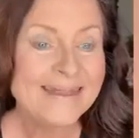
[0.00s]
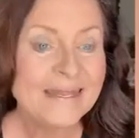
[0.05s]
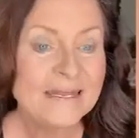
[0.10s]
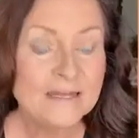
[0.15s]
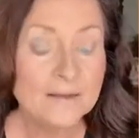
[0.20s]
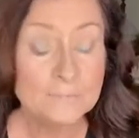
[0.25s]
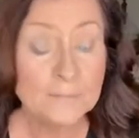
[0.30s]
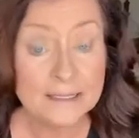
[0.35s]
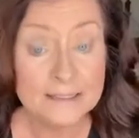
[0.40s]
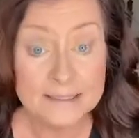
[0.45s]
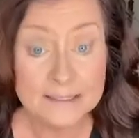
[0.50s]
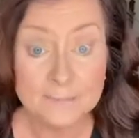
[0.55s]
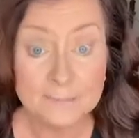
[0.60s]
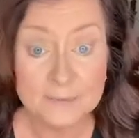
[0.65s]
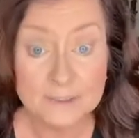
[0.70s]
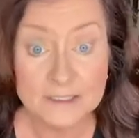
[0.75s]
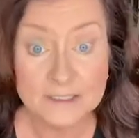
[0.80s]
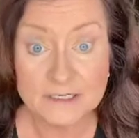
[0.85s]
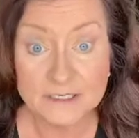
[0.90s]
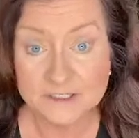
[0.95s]
my lip
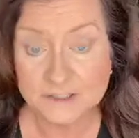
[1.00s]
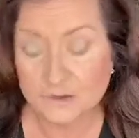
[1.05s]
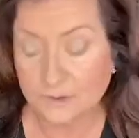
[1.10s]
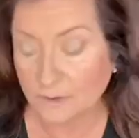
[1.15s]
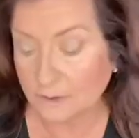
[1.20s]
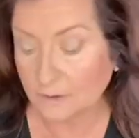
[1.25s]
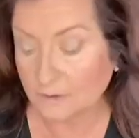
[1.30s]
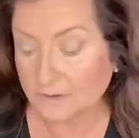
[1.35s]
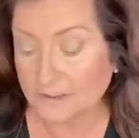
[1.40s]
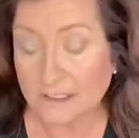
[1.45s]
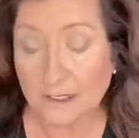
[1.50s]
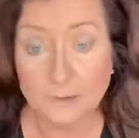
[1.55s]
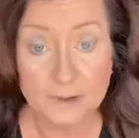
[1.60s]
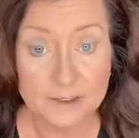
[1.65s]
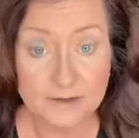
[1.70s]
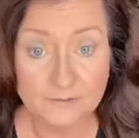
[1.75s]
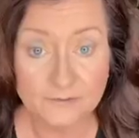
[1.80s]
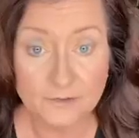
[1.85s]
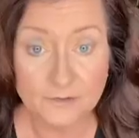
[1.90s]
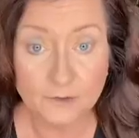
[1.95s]
conditioner on. So
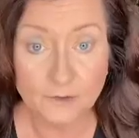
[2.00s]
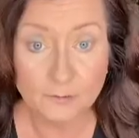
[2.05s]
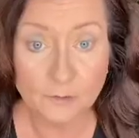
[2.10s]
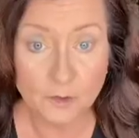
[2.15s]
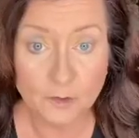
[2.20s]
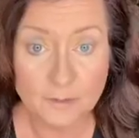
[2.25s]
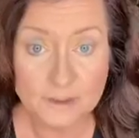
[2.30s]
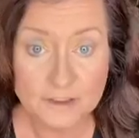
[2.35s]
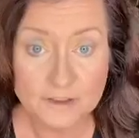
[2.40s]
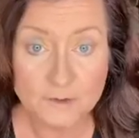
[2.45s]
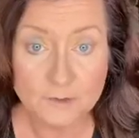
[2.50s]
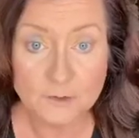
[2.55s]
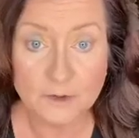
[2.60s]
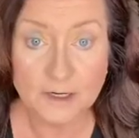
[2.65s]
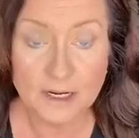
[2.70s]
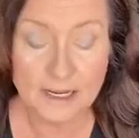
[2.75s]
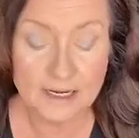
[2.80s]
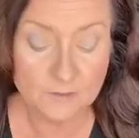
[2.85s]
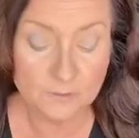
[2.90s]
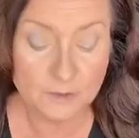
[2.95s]
if you're more mature
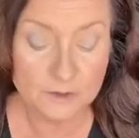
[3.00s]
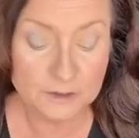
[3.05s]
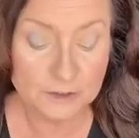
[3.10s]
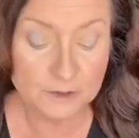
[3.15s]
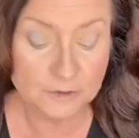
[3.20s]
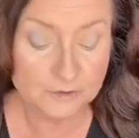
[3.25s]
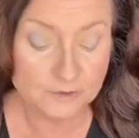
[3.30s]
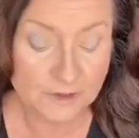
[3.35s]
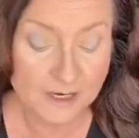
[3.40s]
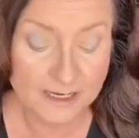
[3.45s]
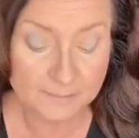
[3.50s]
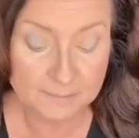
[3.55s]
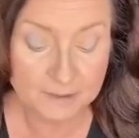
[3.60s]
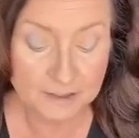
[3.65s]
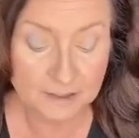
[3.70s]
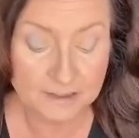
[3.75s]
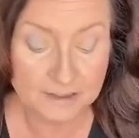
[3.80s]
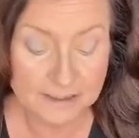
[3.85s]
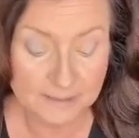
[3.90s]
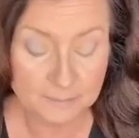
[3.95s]
and when you try to put
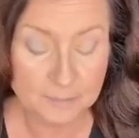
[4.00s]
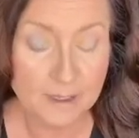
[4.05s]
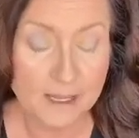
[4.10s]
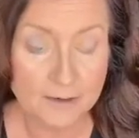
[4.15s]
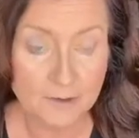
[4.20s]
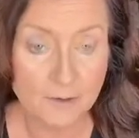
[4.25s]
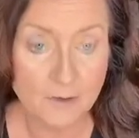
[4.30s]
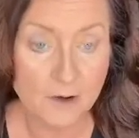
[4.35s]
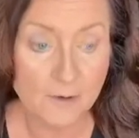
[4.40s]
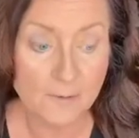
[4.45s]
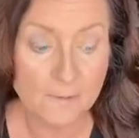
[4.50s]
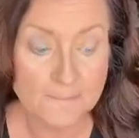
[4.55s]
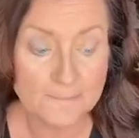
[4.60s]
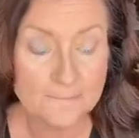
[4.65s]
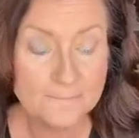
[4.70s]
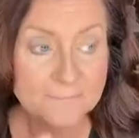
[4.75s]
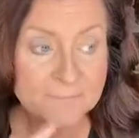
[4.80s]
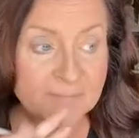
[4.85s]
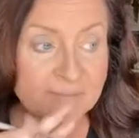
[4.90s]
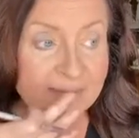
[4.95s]
a lip liner on,
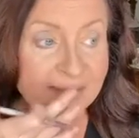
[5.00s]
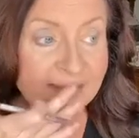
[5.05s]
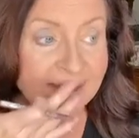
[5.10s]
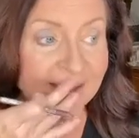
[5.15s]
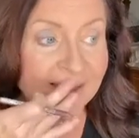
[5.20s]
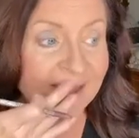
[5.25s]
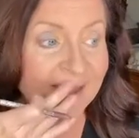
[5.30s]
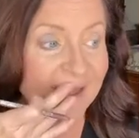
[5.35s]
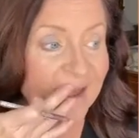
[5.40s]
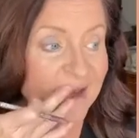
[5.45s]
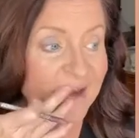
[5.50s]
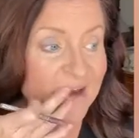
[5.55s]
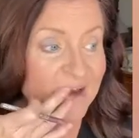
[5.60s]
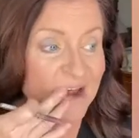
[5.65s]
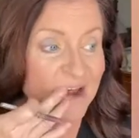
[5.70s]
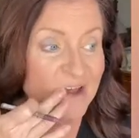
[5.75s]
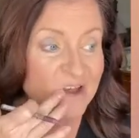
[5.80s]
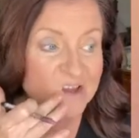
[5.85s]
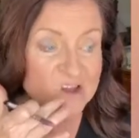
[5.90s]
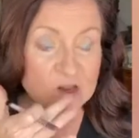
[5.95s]
it
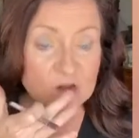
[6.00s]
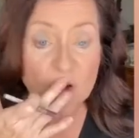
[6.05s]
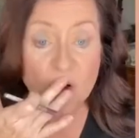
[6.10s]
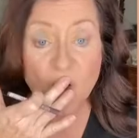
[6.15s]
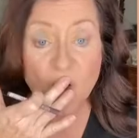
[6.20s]
doesn't